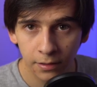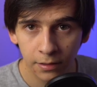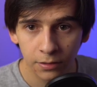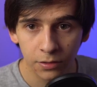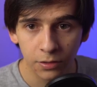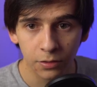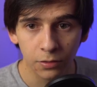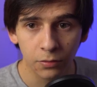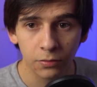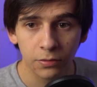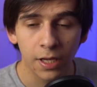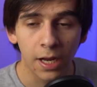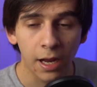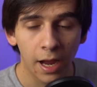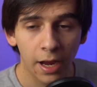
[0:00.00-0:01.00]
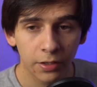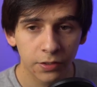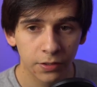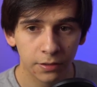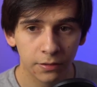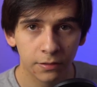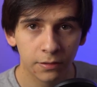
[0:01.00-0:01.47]
to take
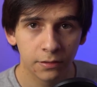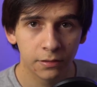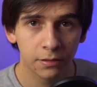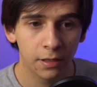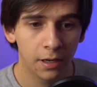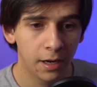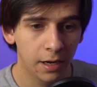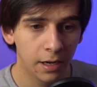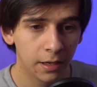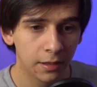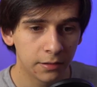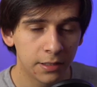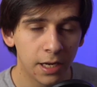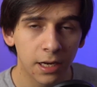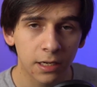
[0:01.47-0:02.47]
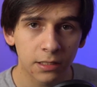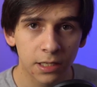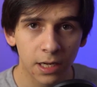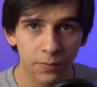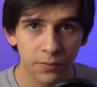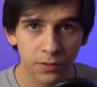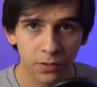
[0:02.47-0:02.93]
action and take
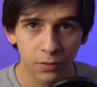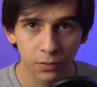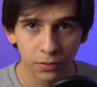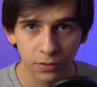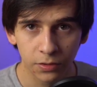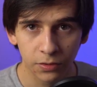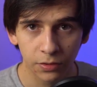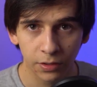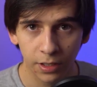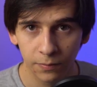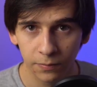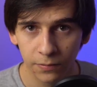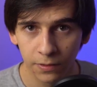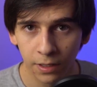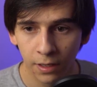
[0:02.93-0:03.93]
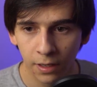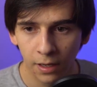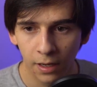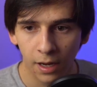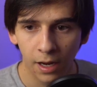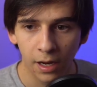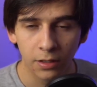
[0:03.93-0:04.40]
steps towards your dream
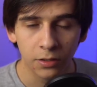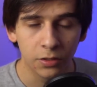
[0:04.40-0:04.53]
and